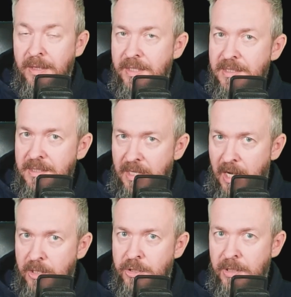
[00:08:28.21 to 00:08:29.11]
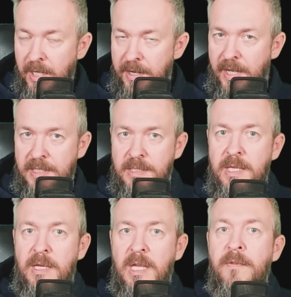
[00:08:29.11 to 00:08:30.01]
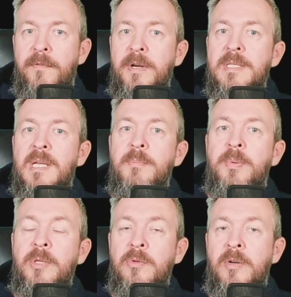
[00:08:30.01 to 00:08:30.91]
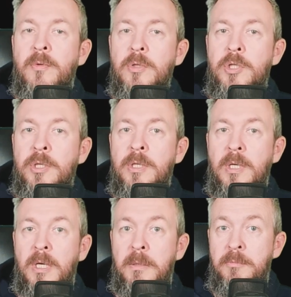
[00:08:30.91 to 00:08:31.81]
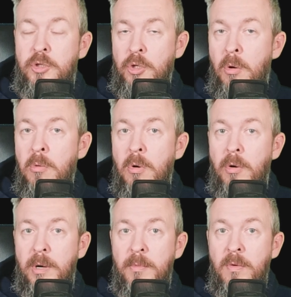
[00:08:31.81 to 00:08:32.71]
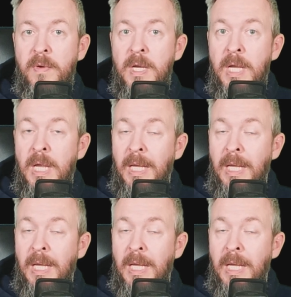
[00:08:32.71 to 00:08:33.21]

This is actually a nice thing. If, for example, you are watching a show or a movie,